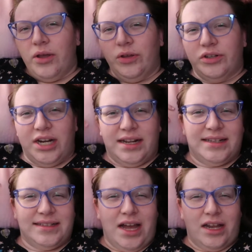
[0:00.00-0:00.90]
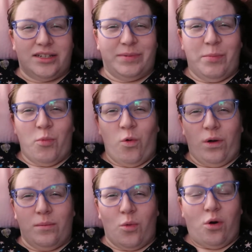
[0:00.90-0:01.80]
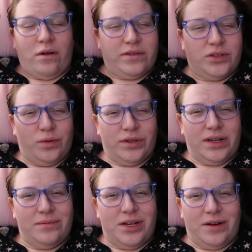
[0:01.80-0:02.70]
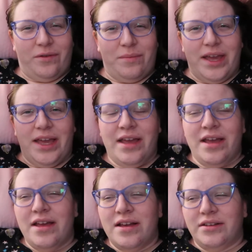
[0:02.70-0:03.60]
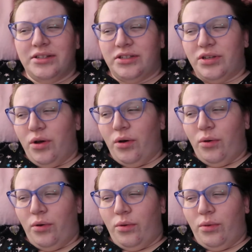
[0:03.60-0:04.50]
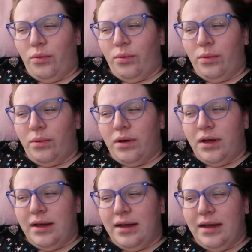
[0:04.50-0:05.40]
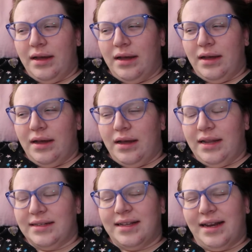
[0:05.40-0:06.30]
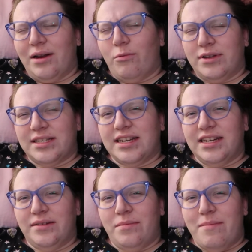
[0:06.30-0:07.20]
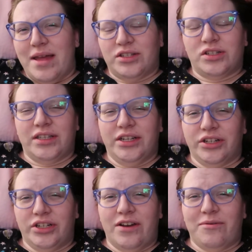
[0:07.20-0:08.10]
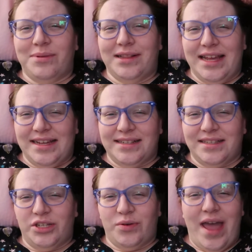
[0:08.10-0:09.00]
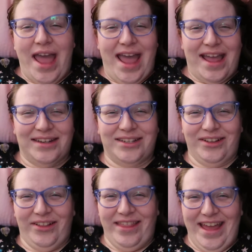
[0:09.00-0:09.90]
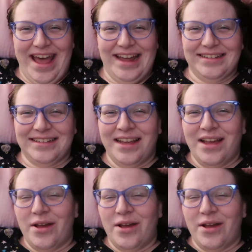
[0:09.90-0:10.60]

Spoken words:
eugenics has gotten to be more and more of a sore subject for me. So I decided I wasn't in a mentally good enough place to handle that